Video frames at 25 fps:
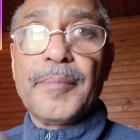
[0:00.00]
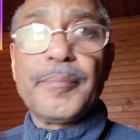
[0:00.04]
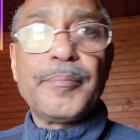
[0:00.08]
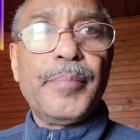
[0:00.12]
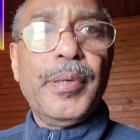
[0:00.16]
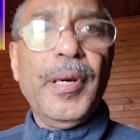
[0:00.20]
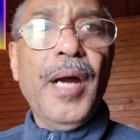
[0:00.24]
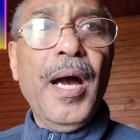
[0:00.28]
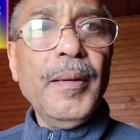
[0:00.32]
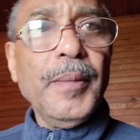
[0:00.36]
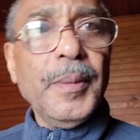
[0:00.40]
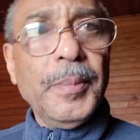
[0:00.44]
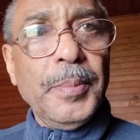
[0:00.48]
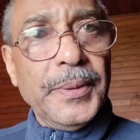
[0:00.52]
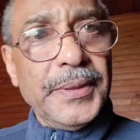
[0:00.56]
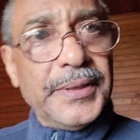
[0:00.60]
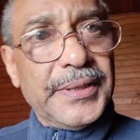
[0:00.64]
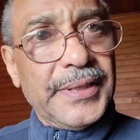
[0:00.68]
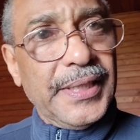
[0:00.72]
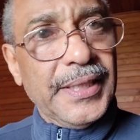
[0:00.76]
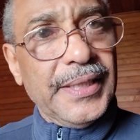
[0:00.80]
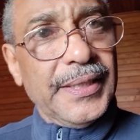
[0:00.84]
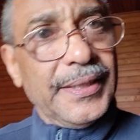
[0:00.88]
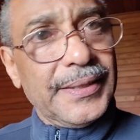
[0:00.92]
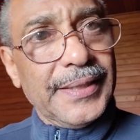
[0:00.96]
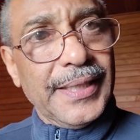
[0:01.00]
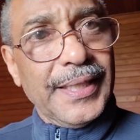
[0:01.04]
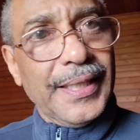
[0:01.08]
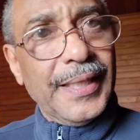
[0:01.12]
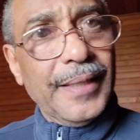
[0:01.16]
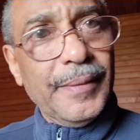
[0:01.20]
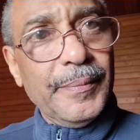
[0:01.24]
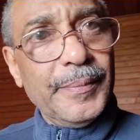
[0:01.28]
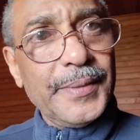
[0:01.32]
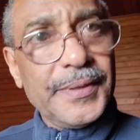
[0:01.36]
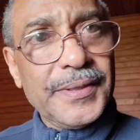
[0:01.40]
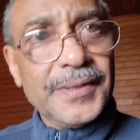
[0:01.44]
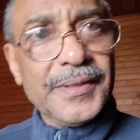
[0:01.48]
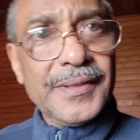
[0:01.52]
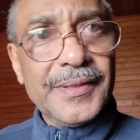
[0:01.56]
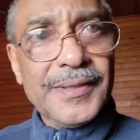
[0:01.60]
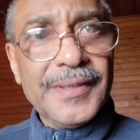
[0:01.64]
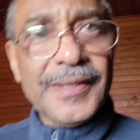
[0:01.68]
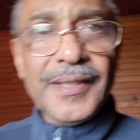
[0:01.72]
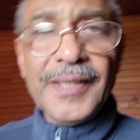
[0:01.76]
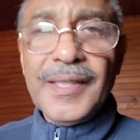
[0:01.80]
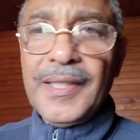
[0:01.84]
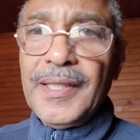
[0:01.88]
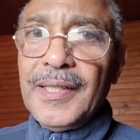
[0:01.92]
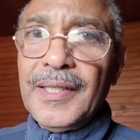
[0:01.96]
Probably 10 times.
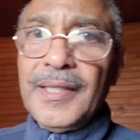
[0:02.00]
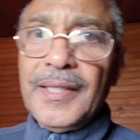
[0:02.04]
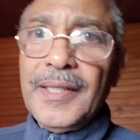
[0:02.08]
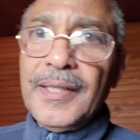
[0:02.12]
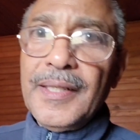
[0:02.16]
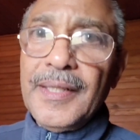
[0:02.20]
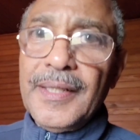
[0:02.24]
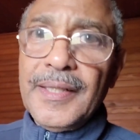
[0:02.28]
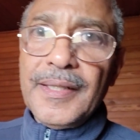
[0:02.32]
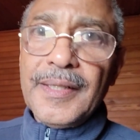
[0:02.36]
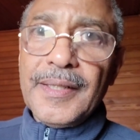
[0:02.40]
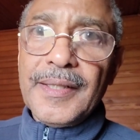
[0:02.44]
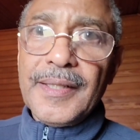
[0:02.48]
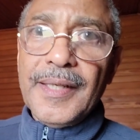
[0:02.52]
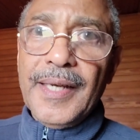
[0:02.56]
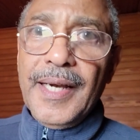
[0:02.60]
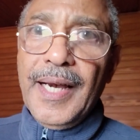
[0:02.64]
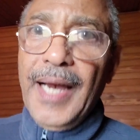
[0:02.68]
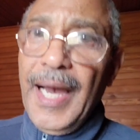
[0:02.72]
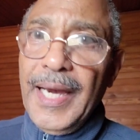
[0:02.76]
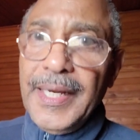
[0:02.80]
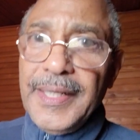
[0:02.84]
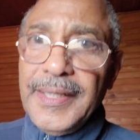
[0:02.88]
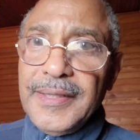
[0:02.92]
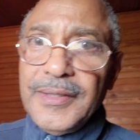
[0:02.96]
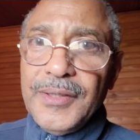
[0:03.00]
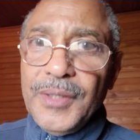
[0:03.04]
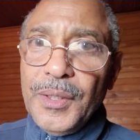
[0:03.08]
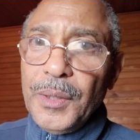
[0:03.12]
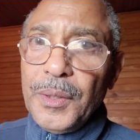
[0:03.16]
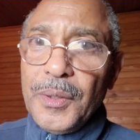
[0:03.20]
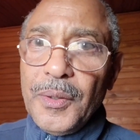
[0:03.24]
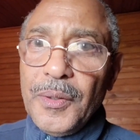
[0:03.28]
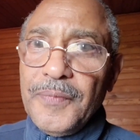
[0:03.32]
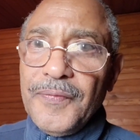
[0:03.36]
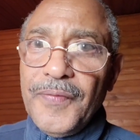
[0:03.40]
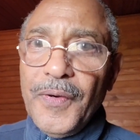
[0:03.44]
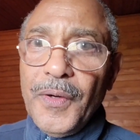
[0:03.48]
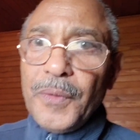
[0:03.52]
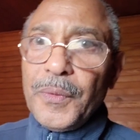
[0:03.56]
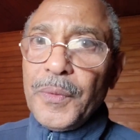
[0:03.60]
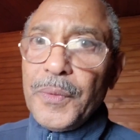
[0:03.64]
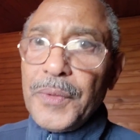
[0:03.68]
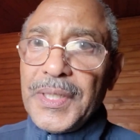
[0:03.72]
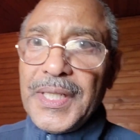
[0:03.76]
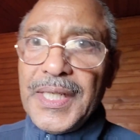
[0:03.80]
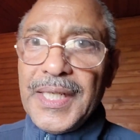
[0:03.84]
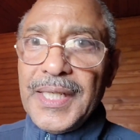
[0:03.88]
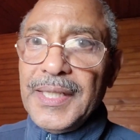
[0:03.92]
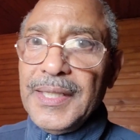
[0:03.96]
I didn't know those folk
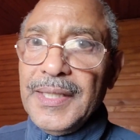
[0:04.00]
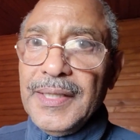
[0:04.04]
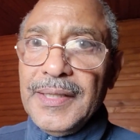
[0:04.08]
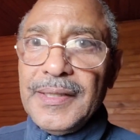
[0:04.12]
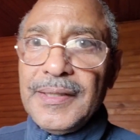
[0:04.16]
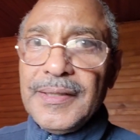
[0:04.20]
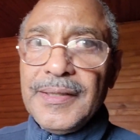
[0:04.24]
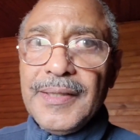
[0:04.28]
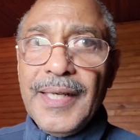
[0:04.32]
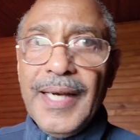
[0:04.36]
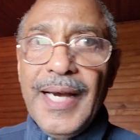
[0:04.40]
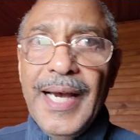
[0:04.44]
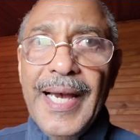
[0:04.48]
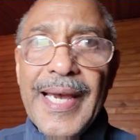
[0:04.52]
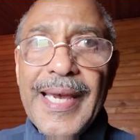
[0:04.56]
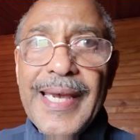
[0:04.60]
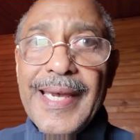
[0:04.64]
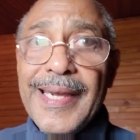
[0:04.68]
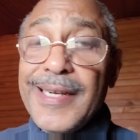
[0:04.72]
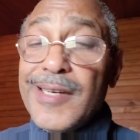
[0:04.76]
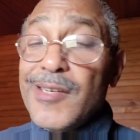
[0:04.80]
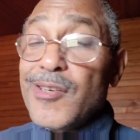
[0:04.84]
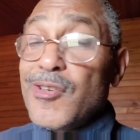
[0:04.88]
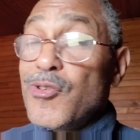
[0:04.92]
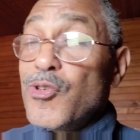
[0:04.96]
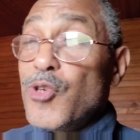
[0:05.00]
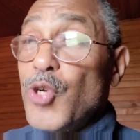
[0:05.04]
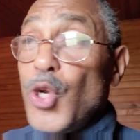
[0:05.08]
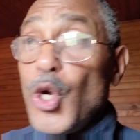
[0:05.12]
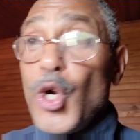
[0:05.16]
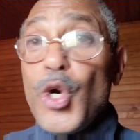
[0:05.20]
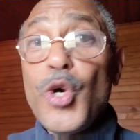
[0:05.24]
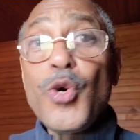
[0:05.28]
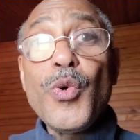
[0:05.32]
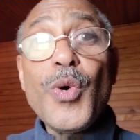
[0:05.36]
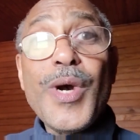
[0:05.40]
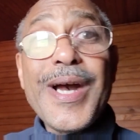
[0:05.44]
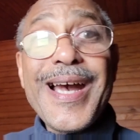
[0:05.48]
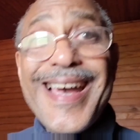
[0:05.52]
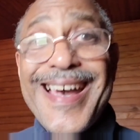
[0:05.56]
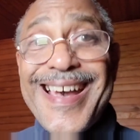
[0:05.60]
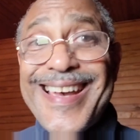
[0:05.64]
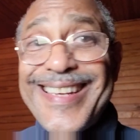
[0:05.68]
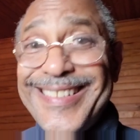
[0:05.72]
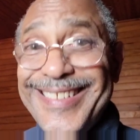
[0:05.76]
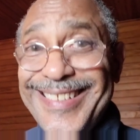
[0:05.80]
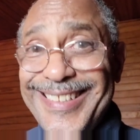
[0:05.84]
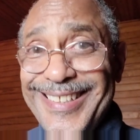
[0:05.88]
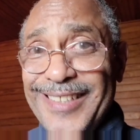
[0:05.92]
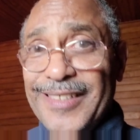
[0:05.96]
were gay. I had no
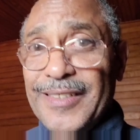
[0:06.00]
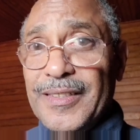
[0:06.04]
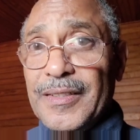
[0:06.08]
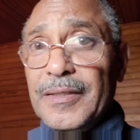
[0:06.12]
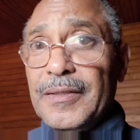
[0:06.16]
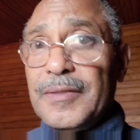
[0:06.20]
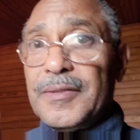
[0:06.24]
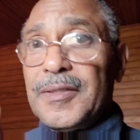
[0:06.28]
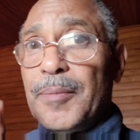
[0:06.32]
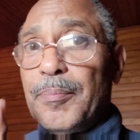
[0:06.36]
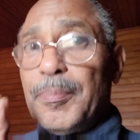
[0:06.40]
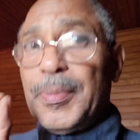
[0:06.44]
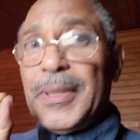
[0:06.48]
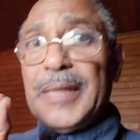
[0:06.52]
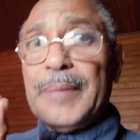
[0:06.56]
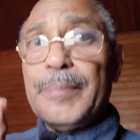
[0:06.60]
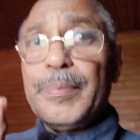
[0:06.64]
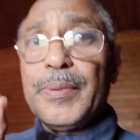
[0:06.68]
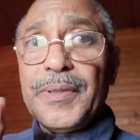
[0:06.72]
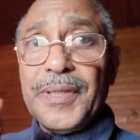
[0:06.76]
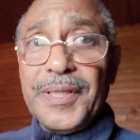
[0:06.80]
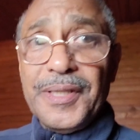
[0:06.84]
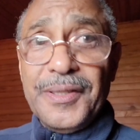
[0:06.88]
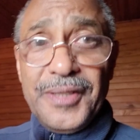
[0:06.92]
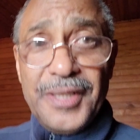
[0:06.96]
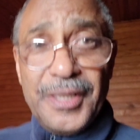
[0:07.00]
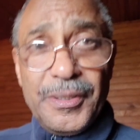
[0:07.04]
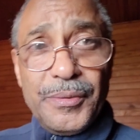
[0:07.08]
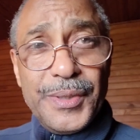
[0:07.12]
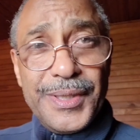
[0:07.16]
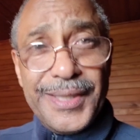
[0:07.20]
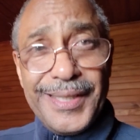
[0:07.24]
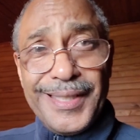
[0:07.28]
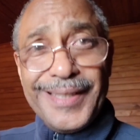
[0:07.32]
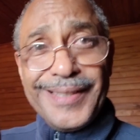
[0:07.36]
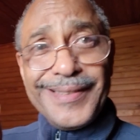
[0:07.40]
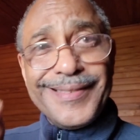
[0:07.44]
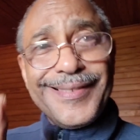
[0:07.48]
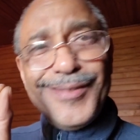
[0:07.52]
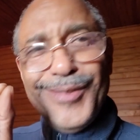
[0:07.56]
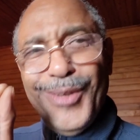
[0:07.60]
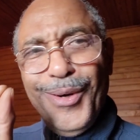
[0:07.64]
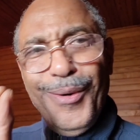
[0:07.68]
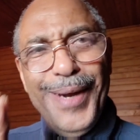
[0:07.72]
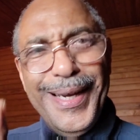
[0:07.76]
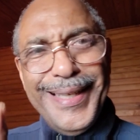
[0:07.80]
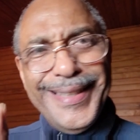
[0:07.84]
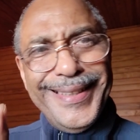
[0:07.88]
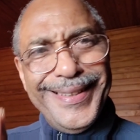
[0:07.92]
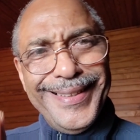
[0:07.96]
idea the people in there were gay.
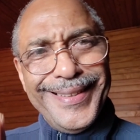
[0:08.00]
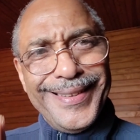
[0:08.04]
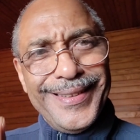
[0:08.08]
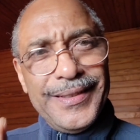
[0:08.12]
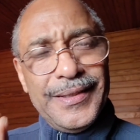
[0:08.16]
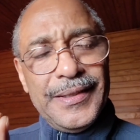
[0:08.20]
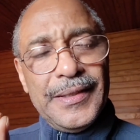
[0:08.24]
No idea.